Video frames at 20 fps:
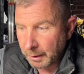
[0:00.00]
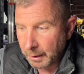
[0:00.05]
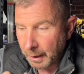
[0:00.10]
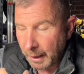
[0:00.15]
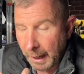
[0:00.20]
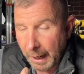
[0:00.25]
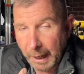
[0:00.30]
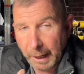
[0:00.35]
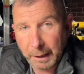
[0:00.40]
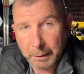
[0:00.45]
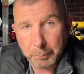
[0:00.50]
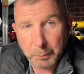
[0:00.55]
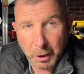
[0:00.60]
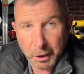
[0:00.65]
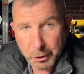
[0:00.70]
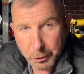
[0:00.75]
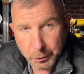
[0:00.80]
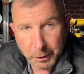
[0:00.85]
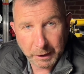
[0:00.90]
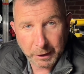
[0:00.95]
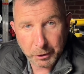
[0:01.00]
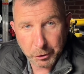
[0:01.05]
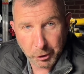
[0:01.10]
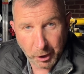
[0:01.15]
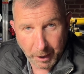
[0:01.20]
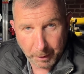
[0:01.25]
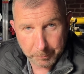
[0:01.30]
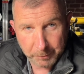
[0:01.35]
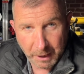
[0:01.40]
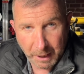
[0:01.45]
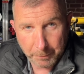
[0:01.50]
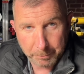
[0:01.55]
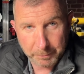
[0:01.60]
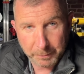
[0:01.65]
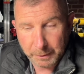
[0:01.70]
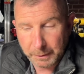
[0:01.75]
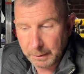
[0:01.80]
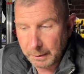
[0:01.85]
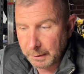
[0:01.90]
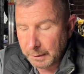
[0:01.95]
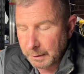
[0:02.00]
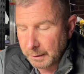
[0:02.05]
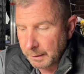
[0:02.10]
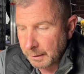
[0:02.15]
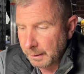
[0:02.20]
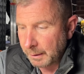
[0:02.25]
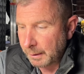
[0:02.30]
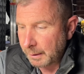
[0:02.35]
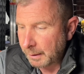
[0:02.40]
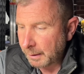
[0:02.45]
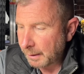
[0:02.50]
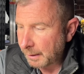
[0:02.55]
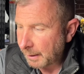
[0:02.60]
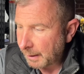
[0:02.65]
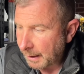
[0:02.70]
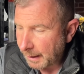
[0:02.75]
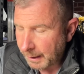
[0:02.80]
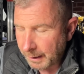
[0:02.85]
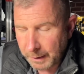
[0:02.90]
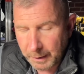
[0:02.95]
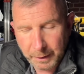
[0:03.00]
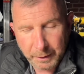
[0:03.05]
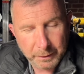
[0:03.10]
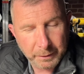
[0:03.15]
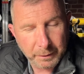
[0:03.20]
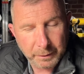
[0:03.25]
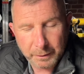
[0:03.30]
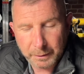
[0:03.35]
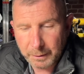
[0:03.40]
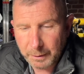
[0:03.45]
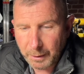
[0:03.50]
and my trigger jammed up. And